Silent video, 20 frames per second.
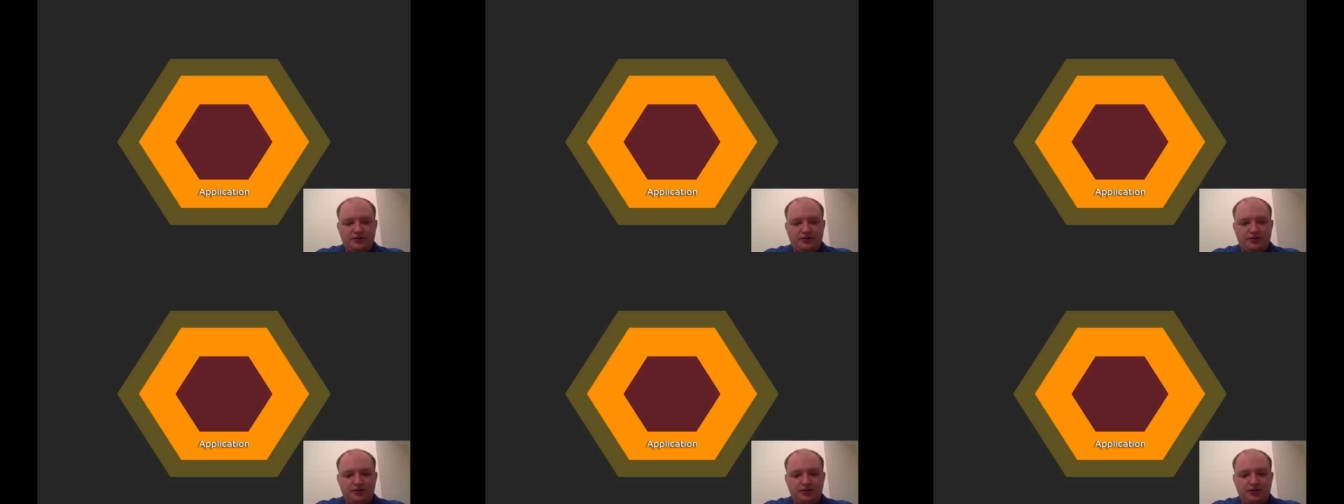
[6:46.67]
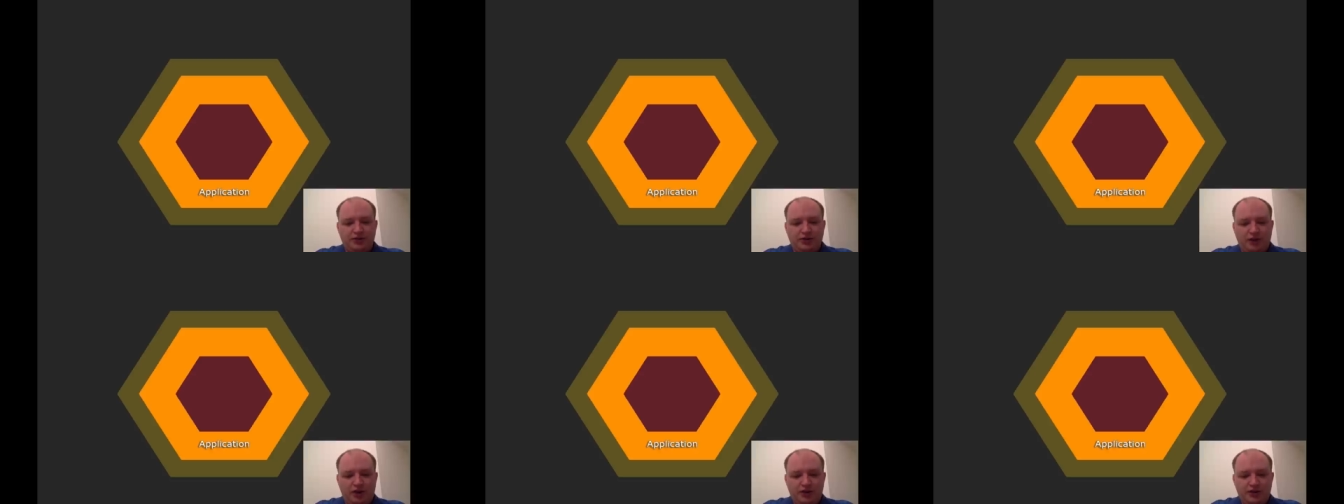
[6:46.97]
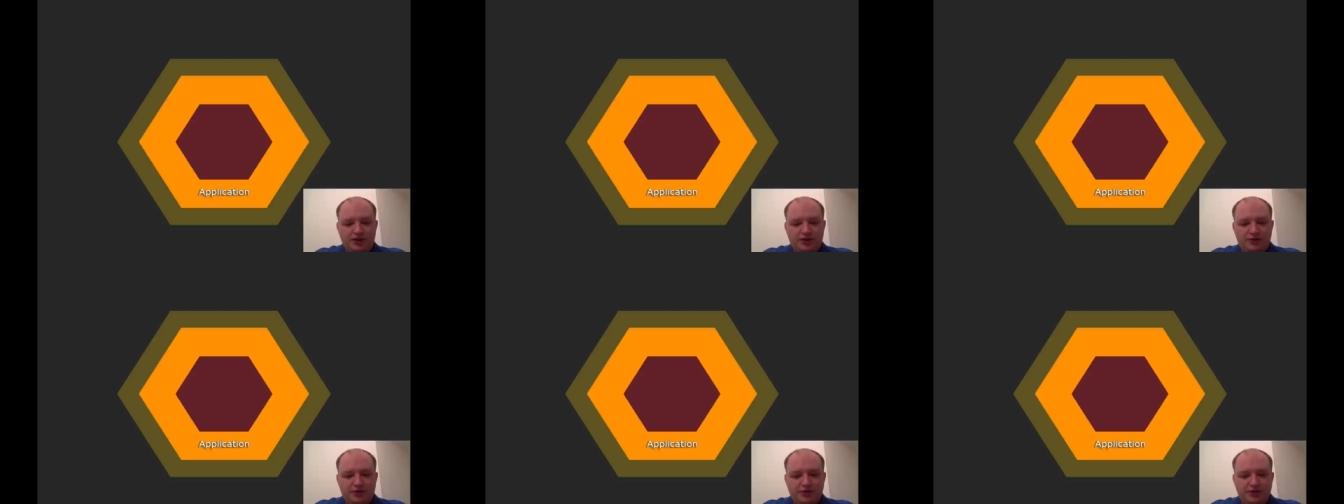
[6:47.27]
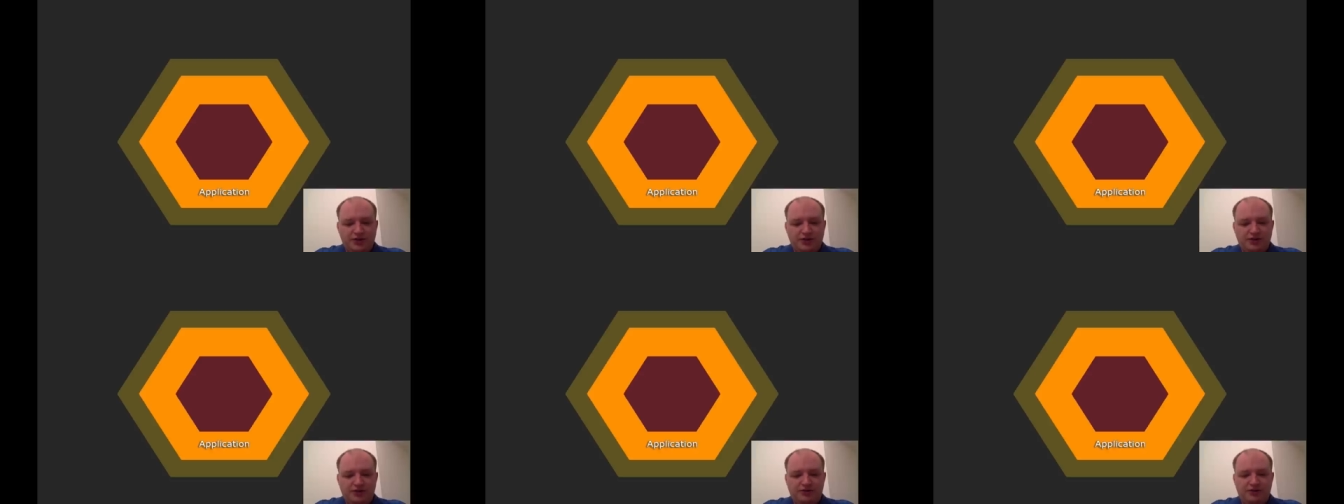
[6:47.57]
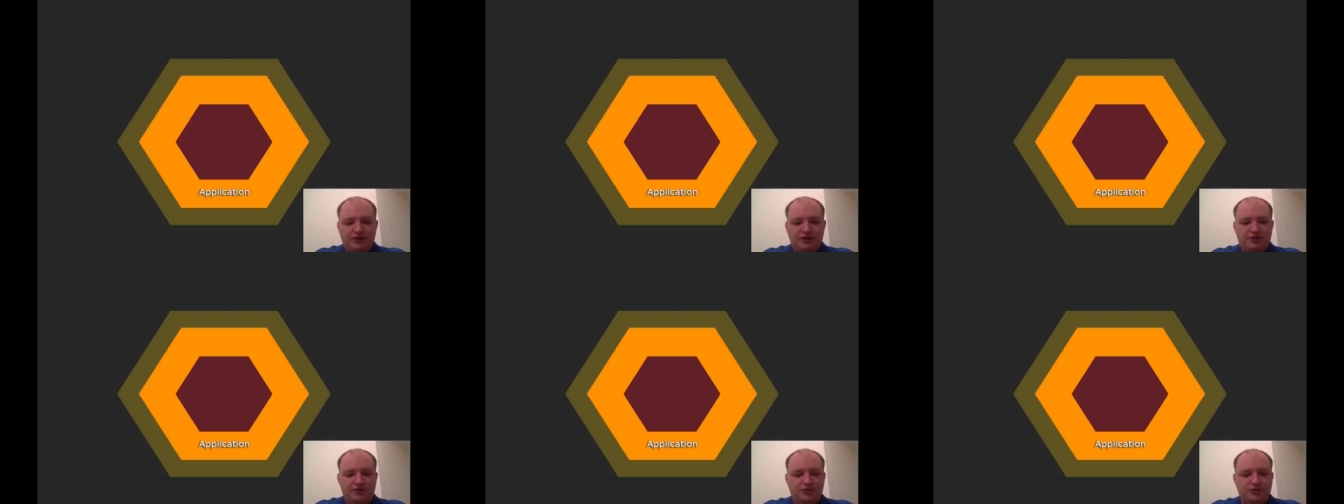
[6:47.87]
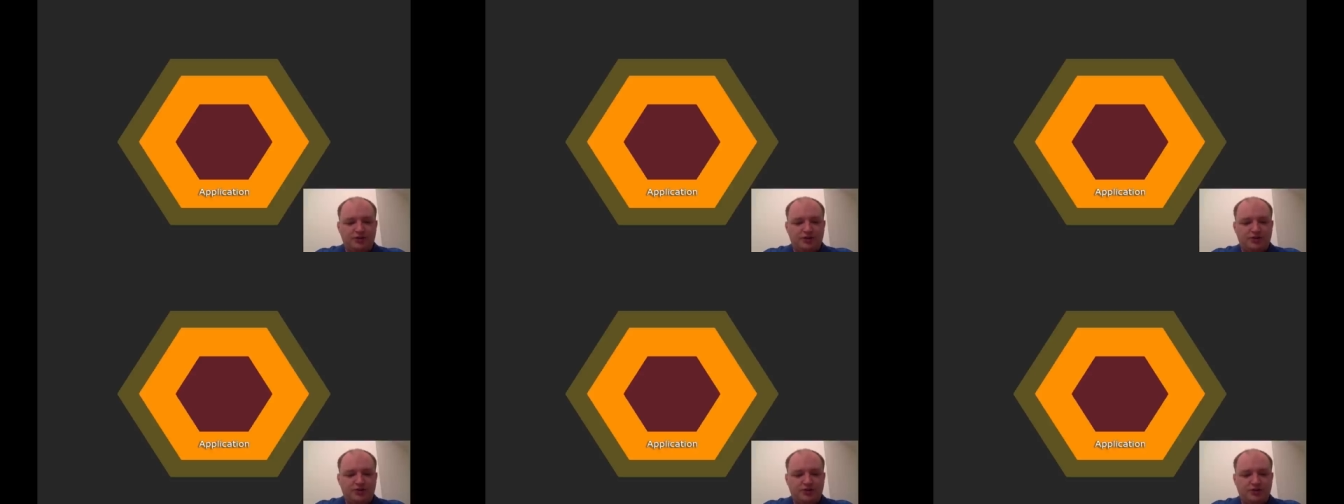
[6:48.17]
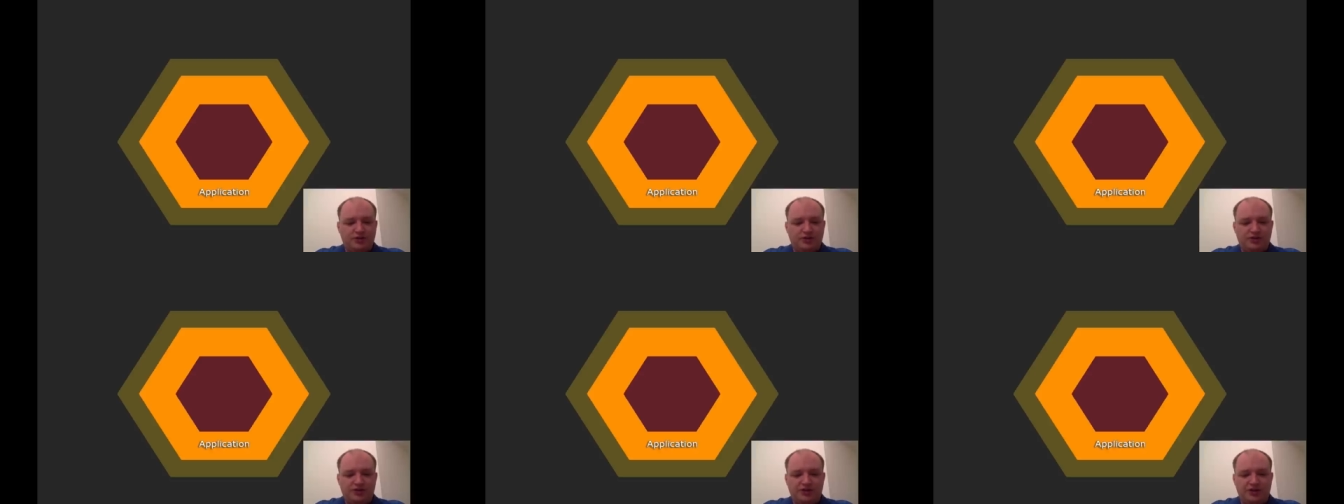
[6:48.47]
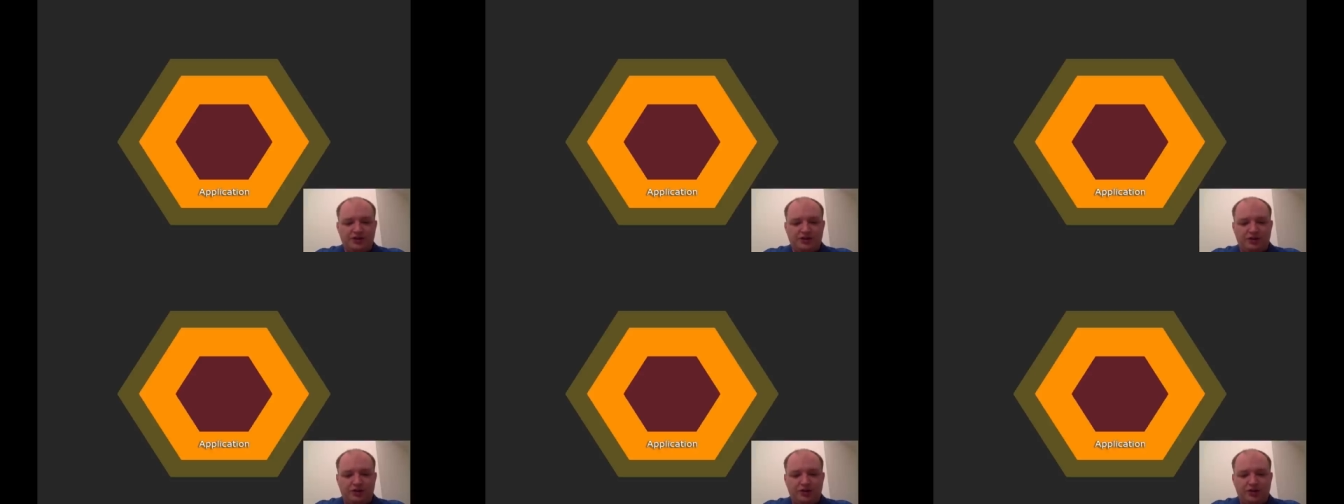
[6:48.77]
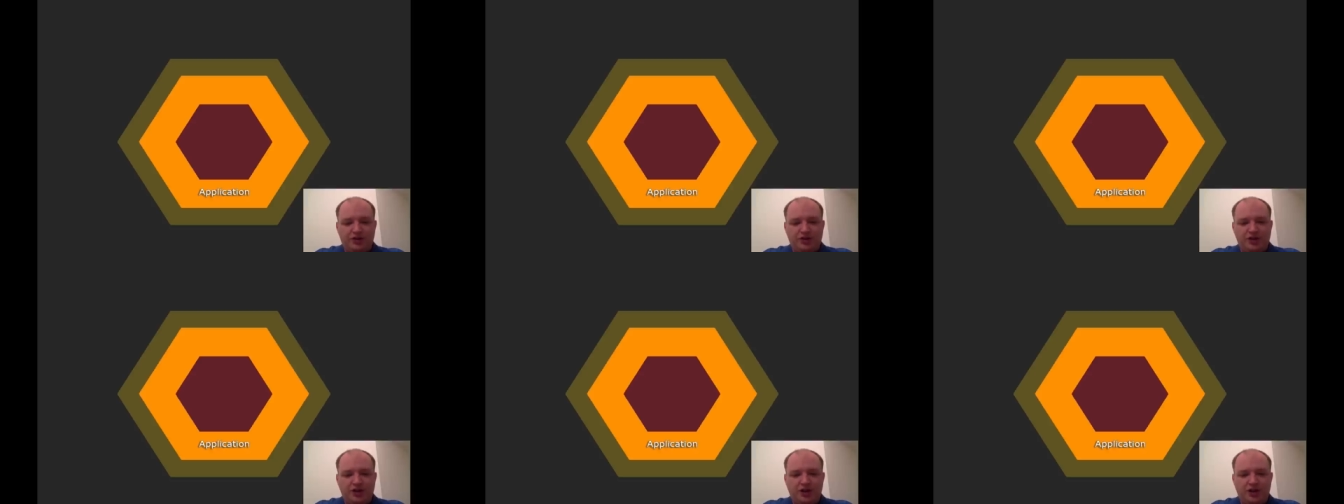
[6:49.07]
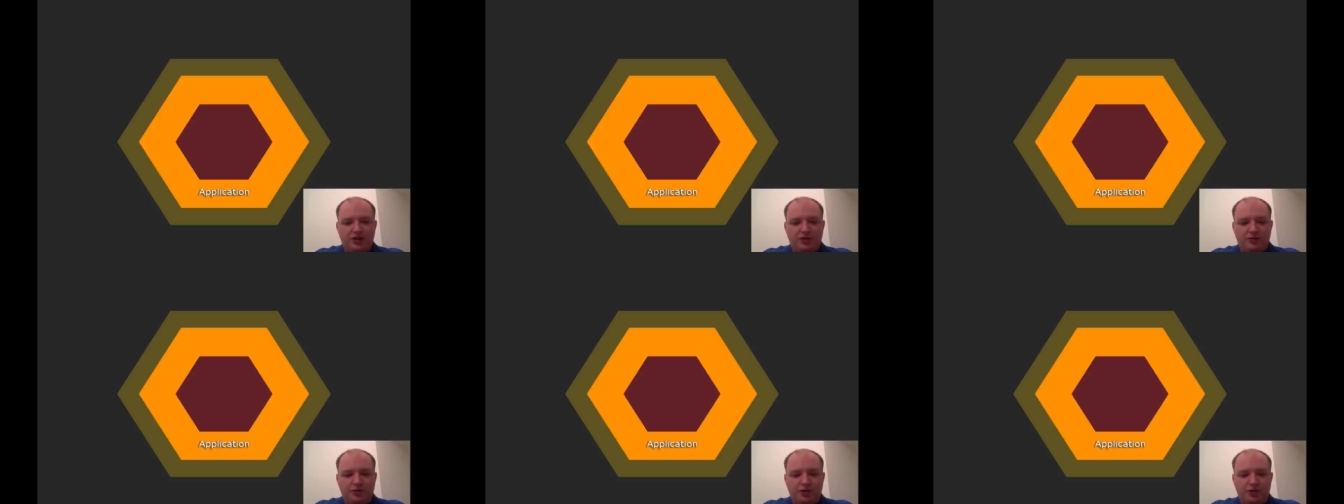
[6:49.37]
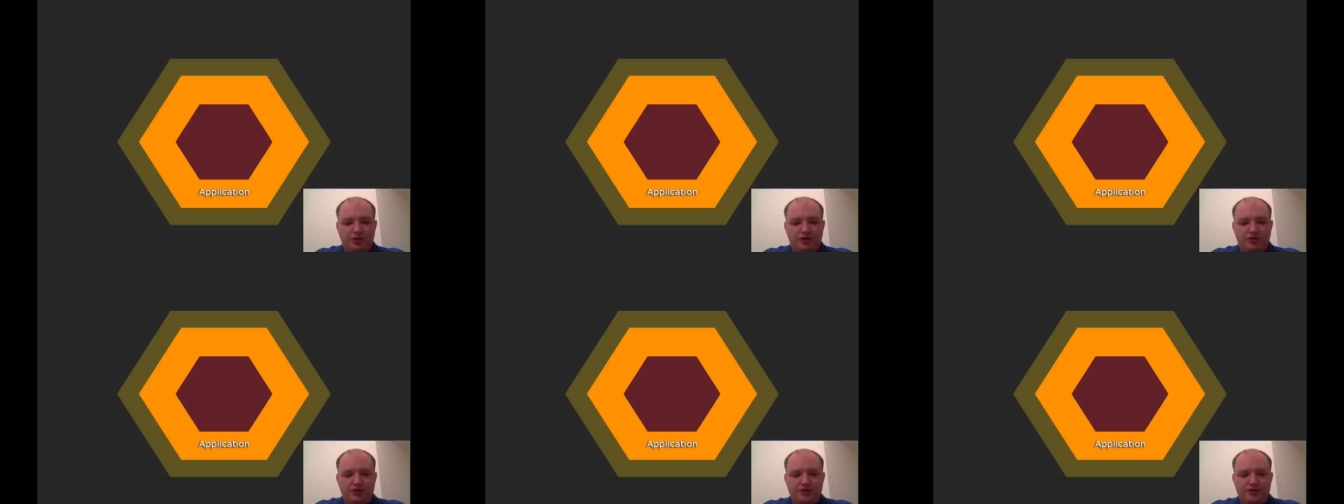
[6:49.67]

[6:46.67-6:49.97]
not specific to a certain technology anymore.